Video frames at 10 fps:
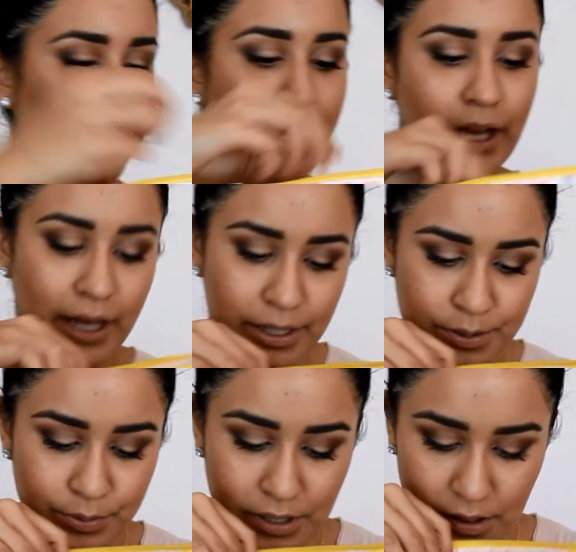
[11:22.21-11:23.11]

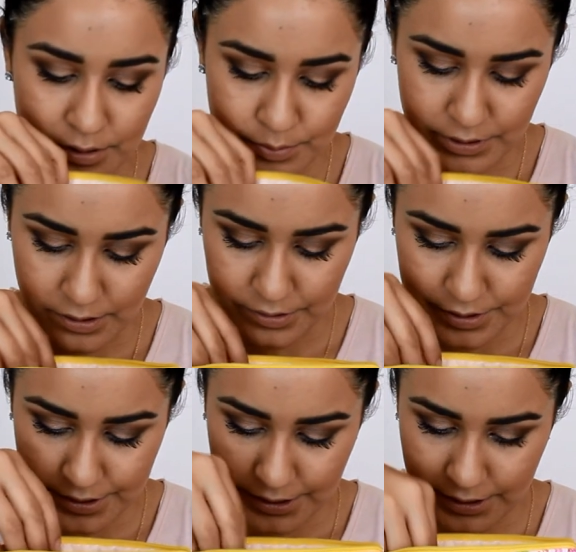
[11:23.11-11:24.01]
And what else? What
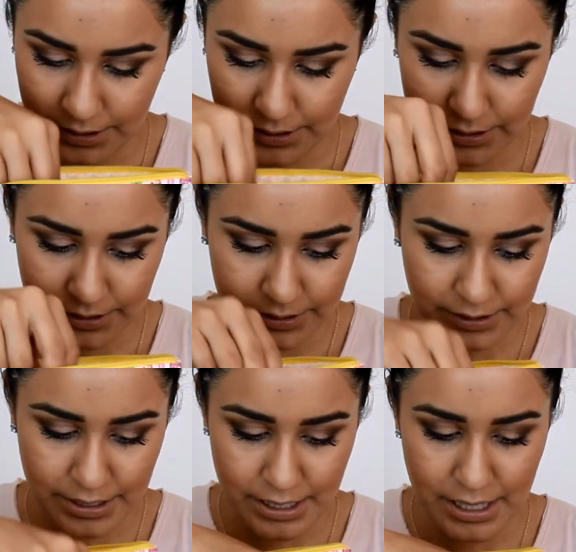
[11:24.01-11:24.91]
else?
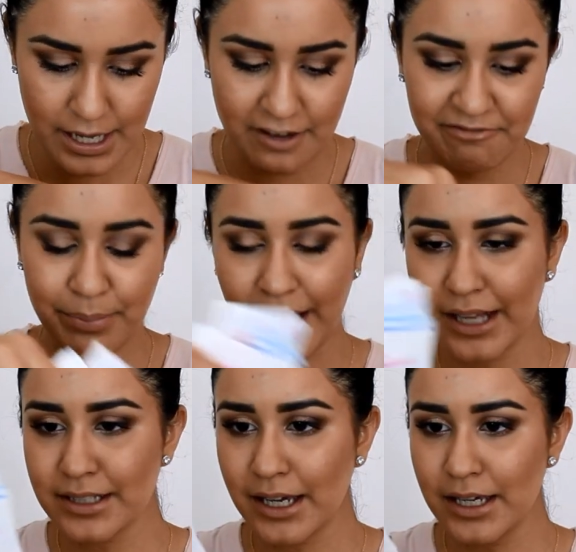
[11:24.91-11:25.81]
I have
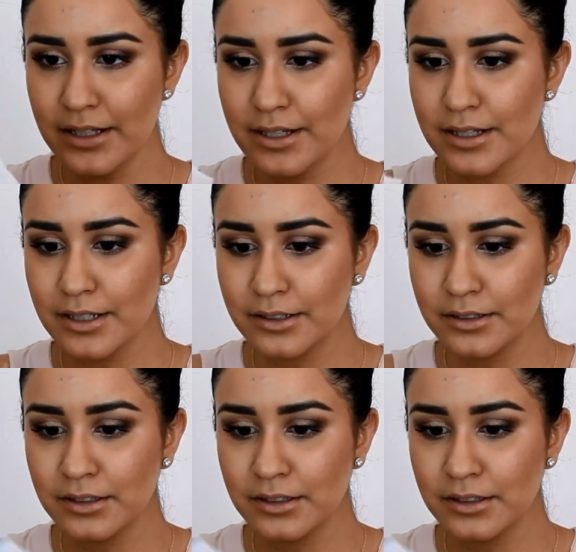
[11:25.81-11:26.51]
Band-Aids.